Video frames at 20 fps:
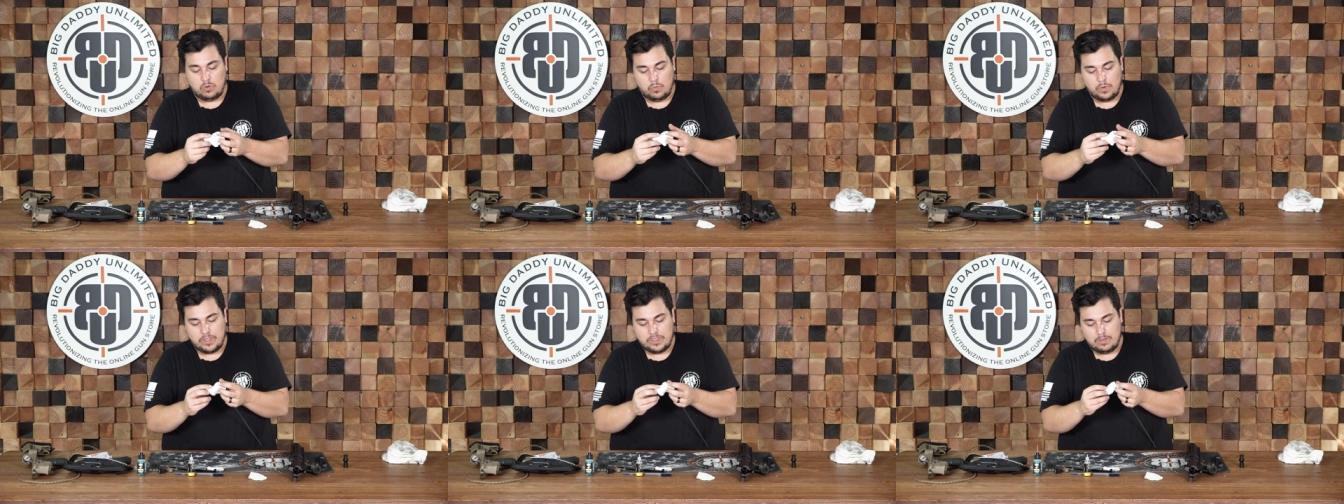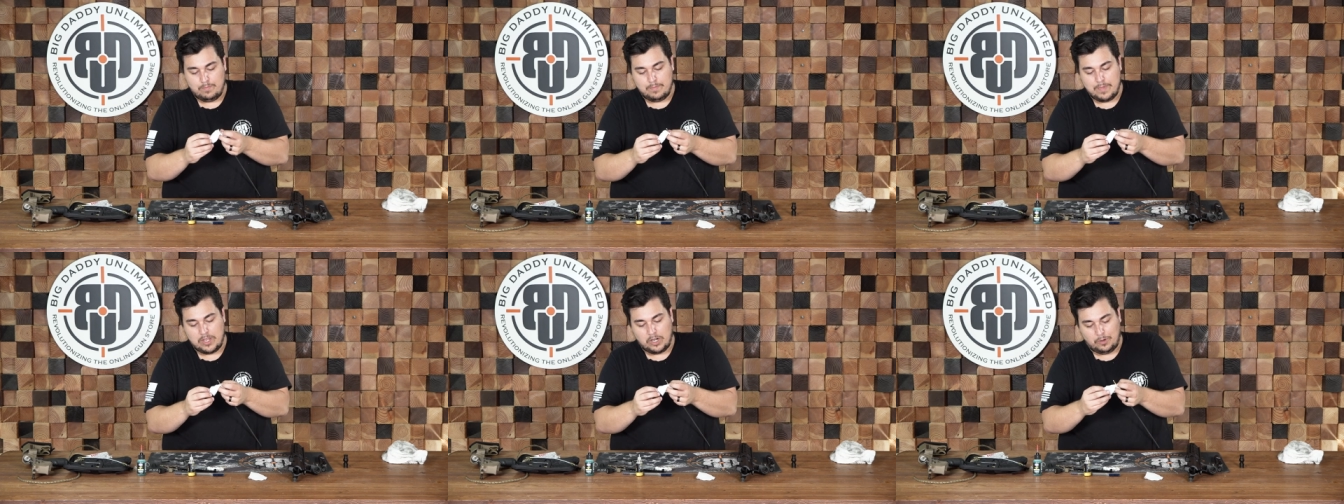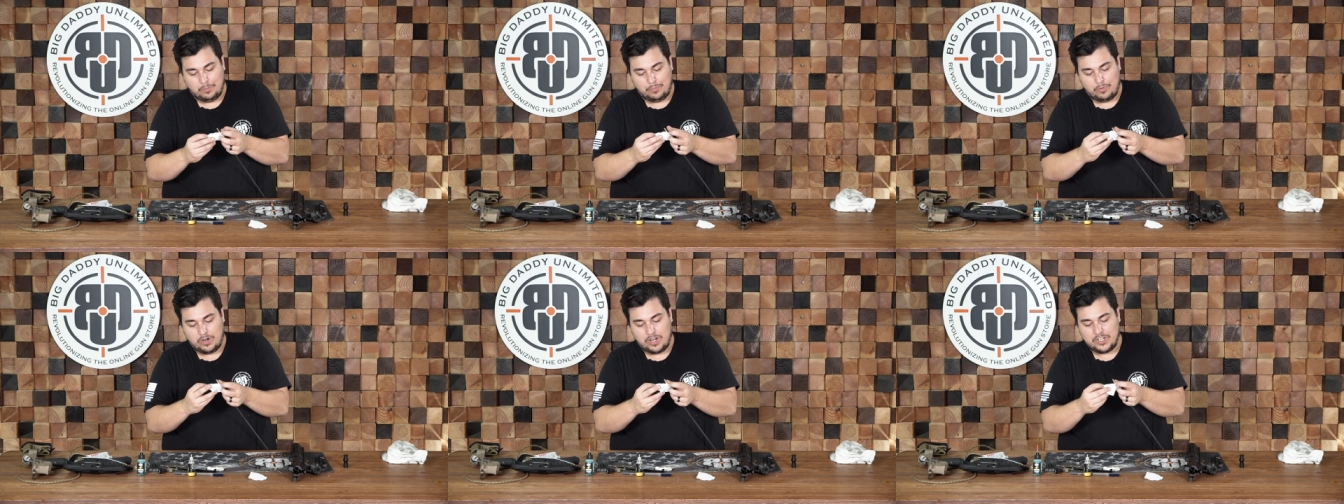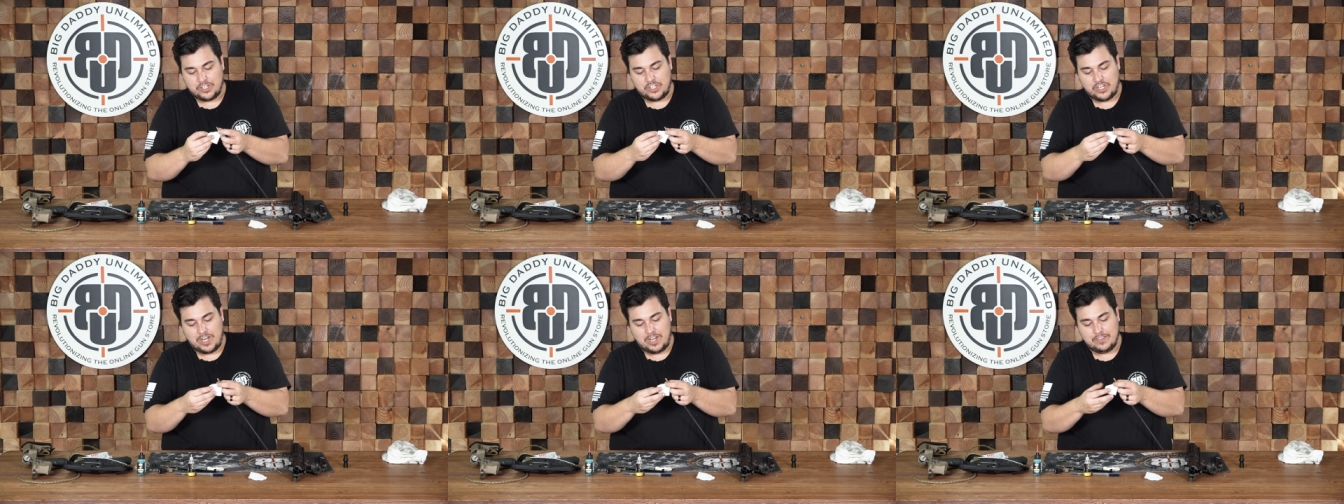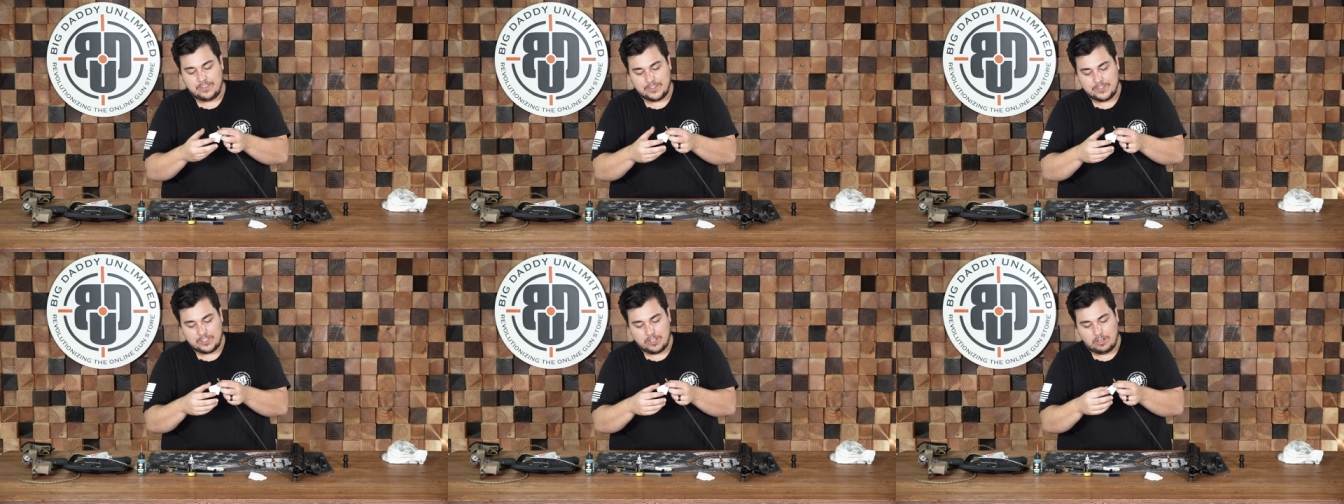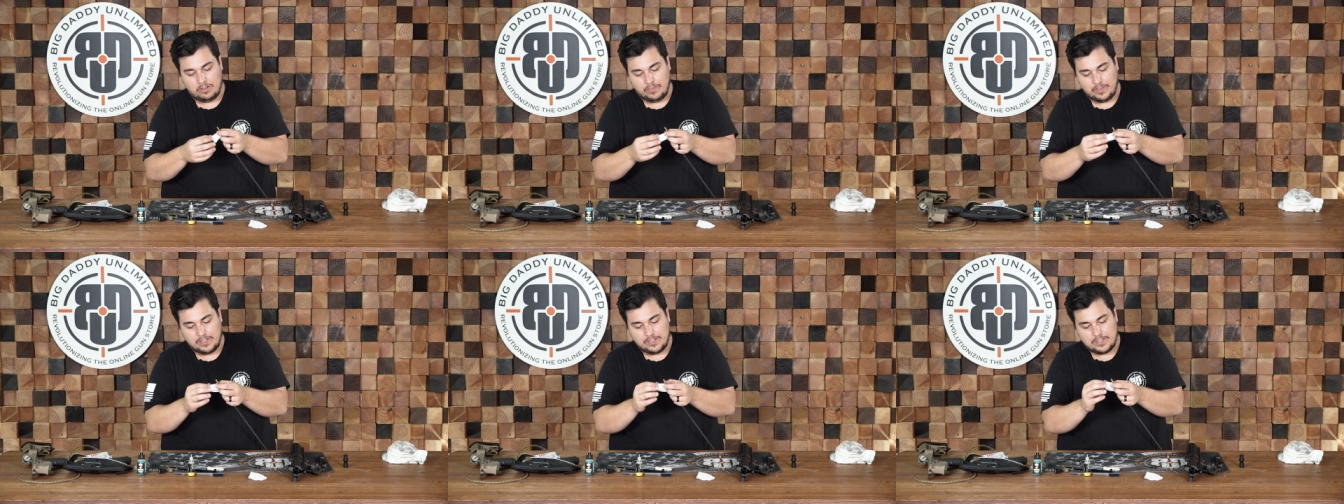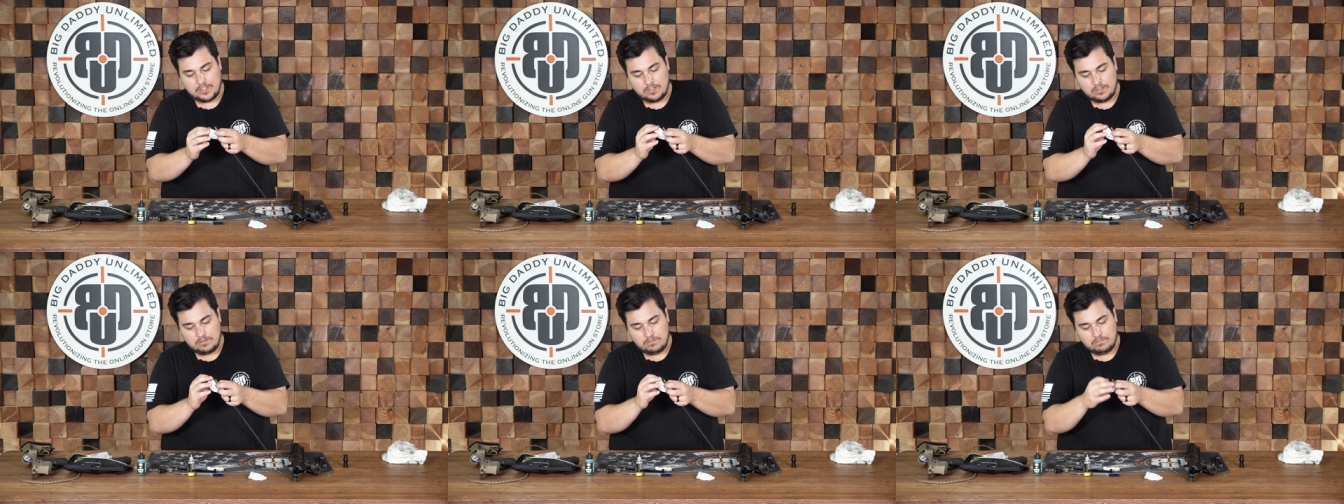with the metal brush and the
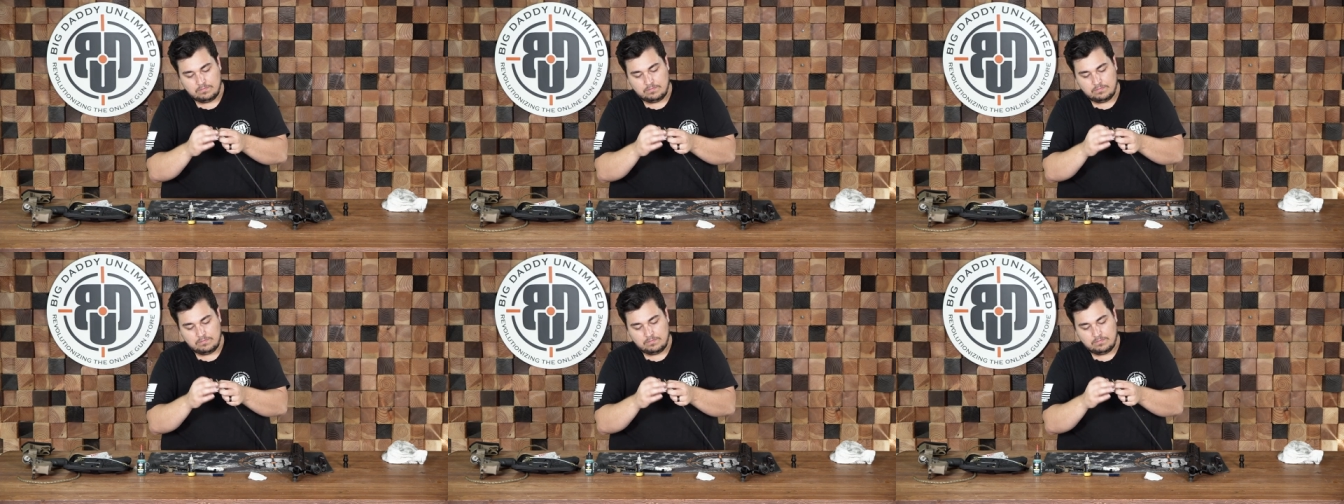solvent.